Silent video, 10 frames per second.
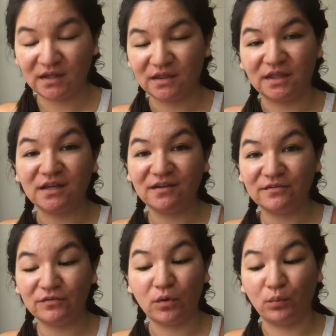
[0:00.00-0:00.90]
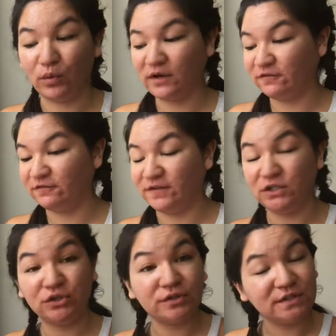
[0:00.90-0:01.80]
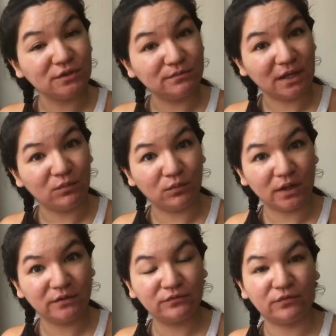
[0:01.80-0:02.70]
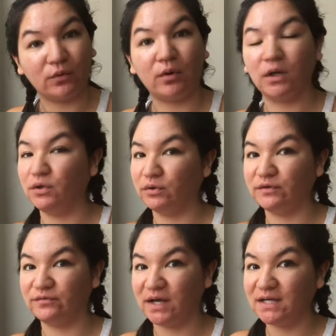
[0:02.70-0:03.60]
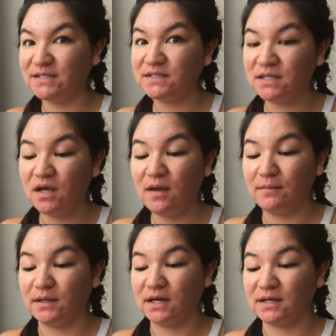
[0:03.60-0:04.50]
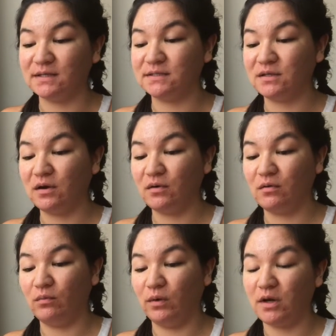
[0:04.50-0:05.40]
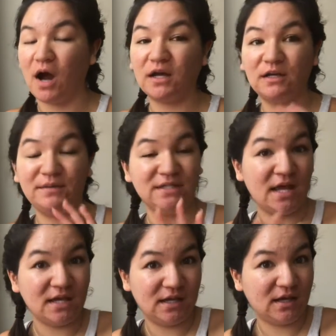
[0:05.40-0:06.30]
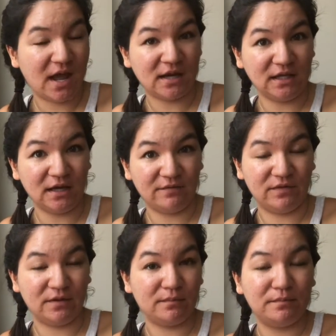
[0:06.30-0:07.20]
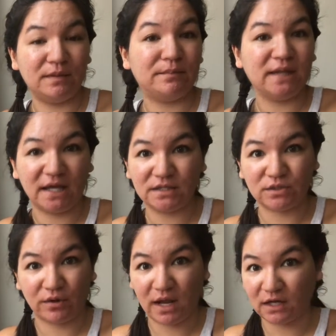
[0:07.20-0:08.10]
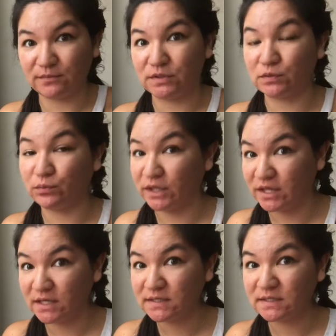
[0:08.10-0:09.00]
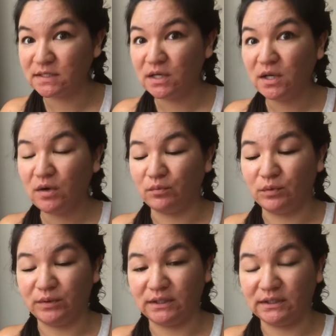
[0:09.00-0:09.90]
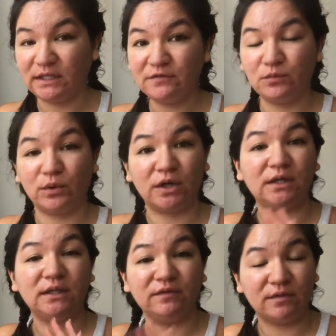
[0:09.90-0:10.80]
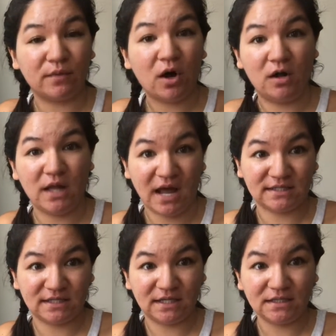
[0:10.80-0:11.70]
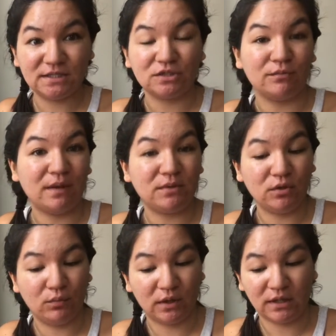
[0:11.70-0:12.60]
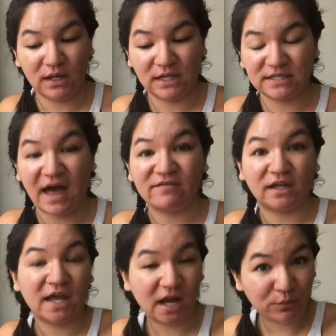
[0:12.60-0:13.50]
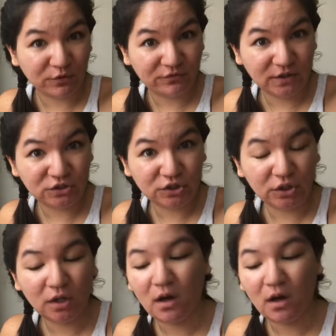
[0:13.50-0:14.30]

Think of what features you might want for your device, because we're not going to be taking any of the plants or animals with us when we leave. We're going to leave them all as is, so maybe you want it to have a camera feature.